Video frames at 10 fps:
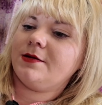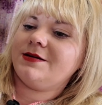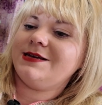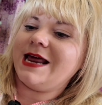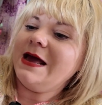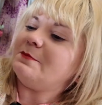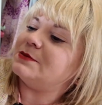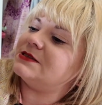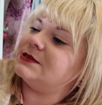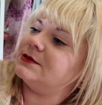
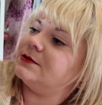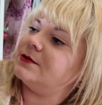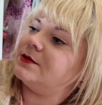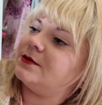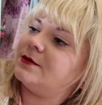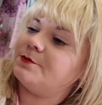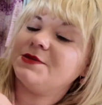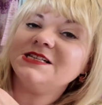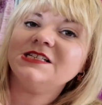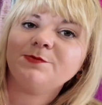neps.
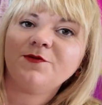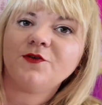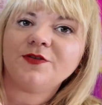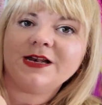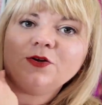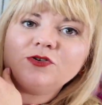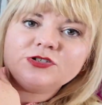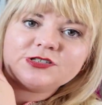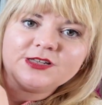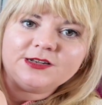This is before they
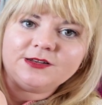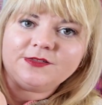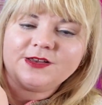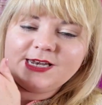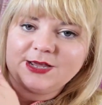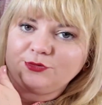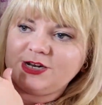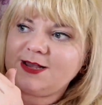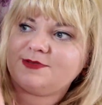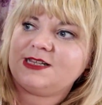launched the neon
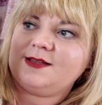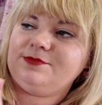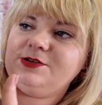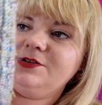neps that I'm